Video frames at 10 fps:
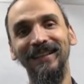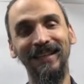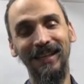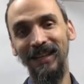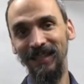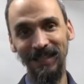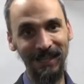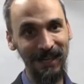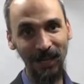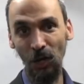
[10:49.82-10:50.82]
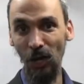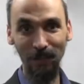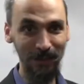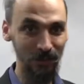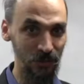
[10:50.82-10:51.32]
in
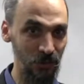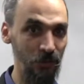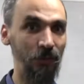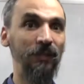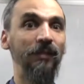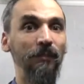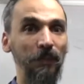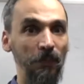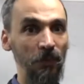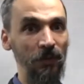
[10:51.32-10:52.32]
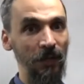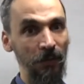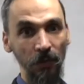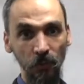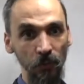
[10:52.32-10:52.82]
economics. So people
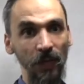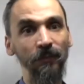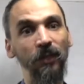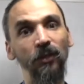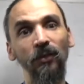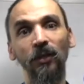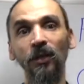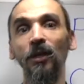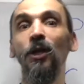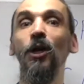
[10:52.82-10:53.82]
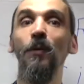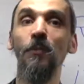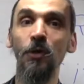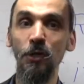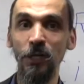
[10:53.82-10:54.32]
are going to have
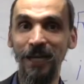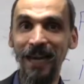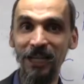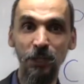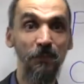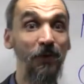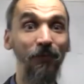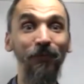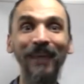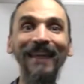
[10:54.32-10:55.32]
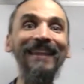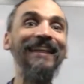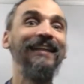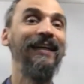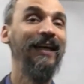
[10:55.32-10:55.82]
more cash, more fiat,
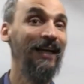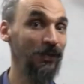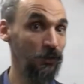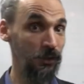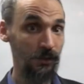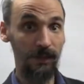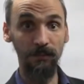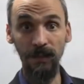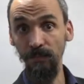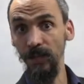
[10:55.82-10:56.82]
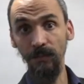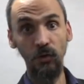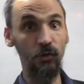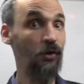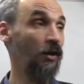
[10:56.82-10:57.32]
and you can make
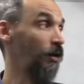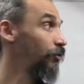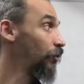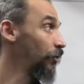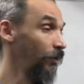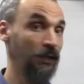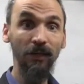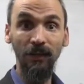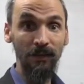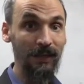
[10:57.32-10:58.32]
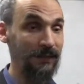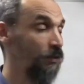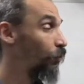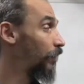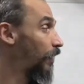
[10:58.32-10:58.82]
more dollars. So that
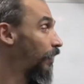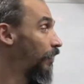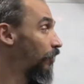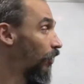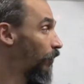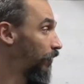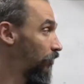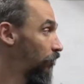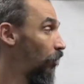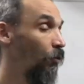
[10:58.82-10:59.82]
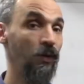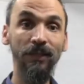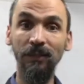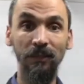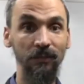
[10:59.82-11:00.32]
is what I recommend.
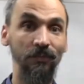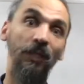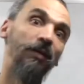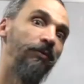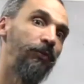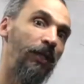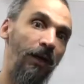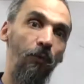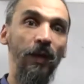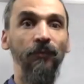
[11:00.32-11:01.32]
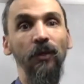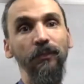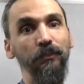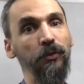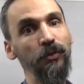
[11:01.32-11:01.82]
Always stay away from poor